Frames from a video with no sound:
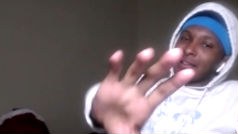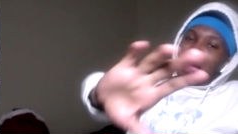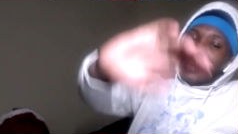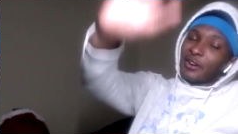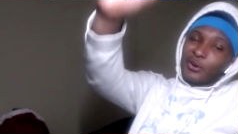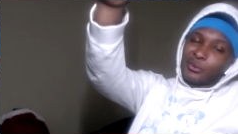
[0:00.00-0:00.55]

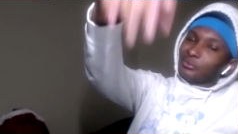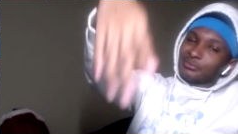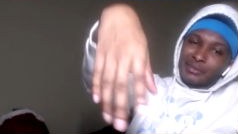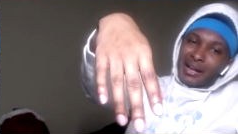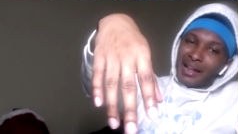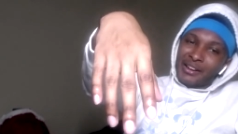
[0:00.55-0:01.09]
I know
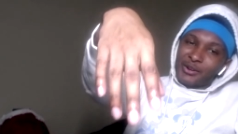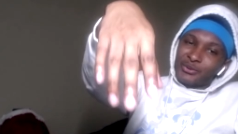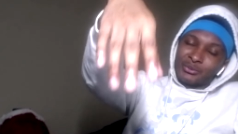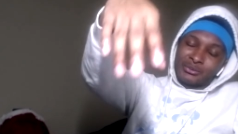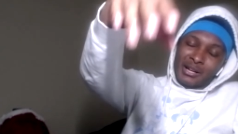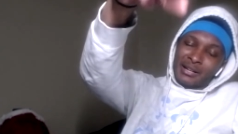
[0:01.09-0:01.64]
I
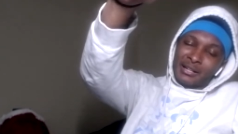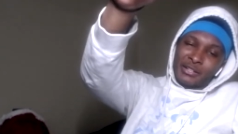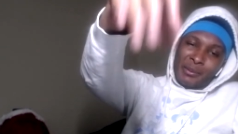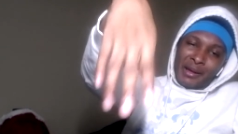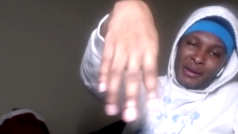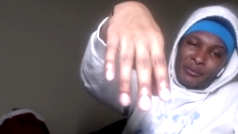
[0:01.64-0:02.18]
know uh,
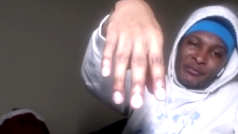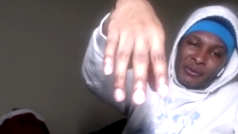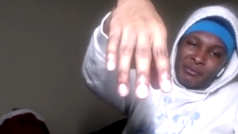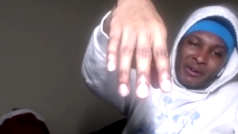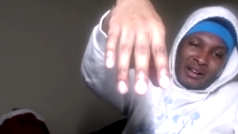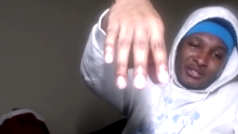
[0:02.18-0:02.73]
nobody from
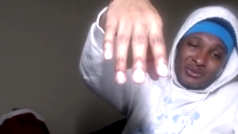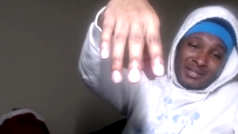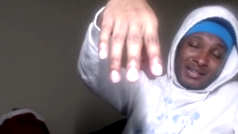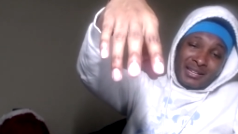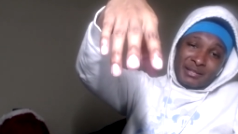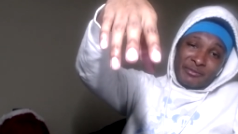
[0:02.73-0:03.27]
the Rockets was
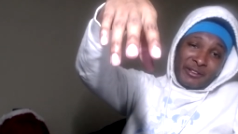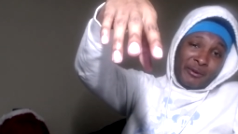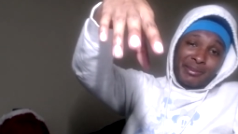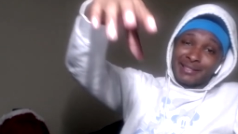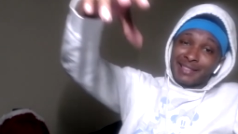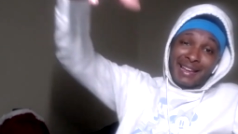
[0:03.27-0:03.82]
in this video,
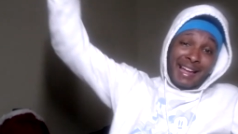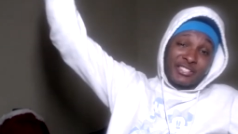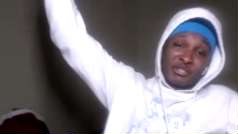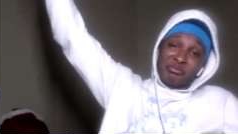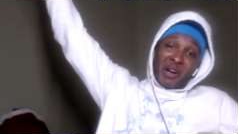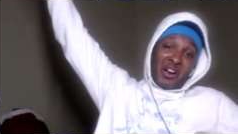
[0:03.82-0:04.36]
but they got
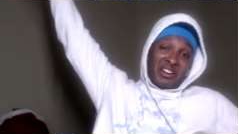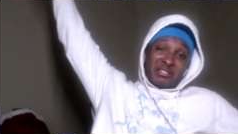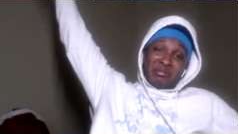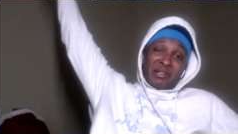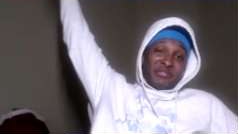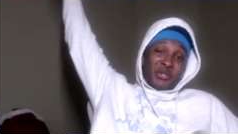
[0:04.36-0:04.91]
Jabari
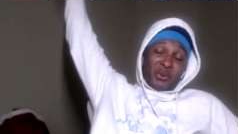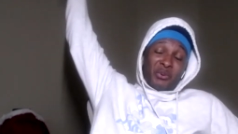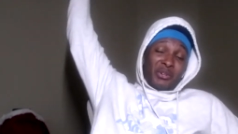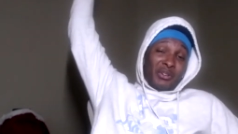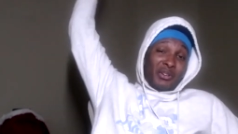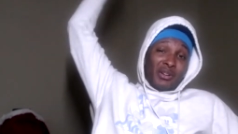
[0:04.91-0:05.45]
Smith
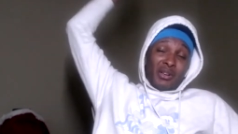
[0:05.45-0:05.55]
Jr.,